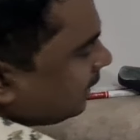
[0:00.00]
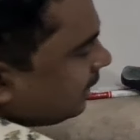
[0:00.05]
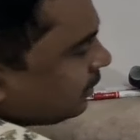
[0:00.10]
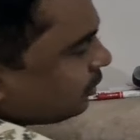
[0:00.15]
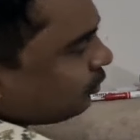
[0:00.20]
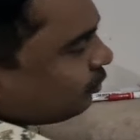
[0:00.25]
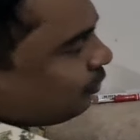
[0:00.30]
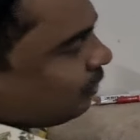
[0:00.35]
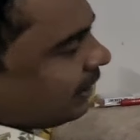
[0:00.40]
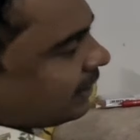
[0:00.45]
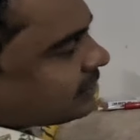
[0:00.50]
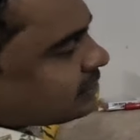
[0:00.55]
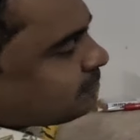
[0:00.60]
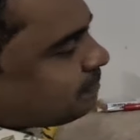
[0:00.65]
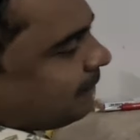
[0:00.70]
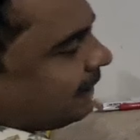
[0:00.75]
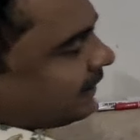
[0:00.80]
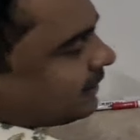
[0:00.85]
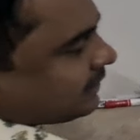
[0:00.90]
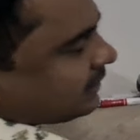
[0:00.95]
you
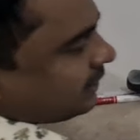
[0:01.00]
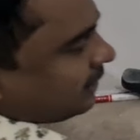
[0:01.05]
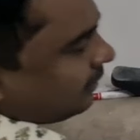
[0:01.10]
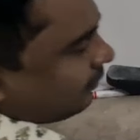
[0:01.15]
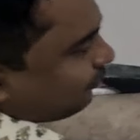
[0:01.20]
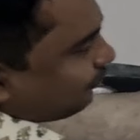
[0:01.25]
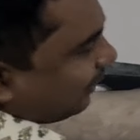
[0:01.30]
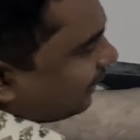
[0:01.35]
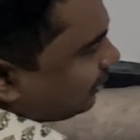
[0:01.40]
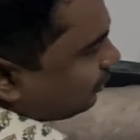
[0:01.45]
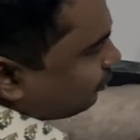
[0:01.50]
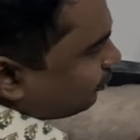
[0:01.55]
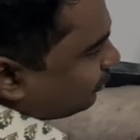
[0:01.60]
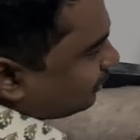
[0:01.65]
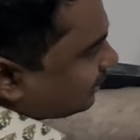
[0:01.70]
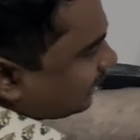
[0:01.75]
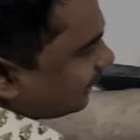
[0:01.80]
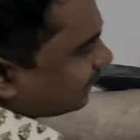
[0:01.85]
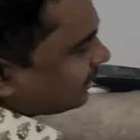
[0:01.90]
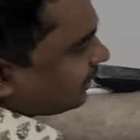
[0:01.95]
expect when you will
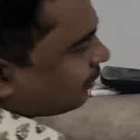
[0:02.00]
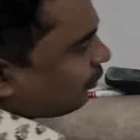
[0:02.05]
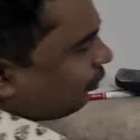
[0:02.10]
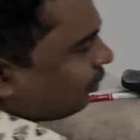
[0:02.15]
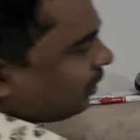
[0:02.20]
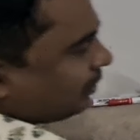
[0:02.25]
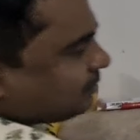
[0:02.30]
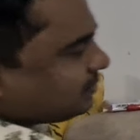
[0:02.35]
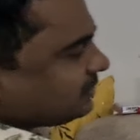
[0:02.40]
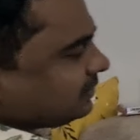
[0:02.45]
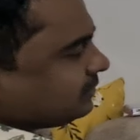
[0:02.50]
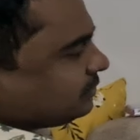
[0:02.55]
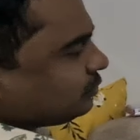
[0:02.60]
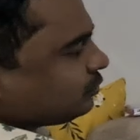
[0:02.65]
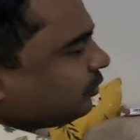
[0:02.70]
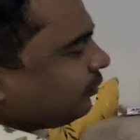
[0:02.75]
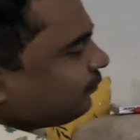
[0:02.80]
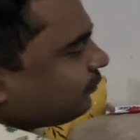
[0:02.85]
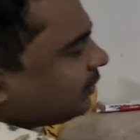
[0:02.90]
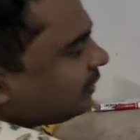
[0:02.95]
take the call option.
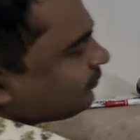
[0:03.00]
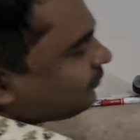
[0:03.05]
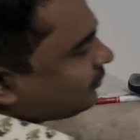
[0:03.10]
So we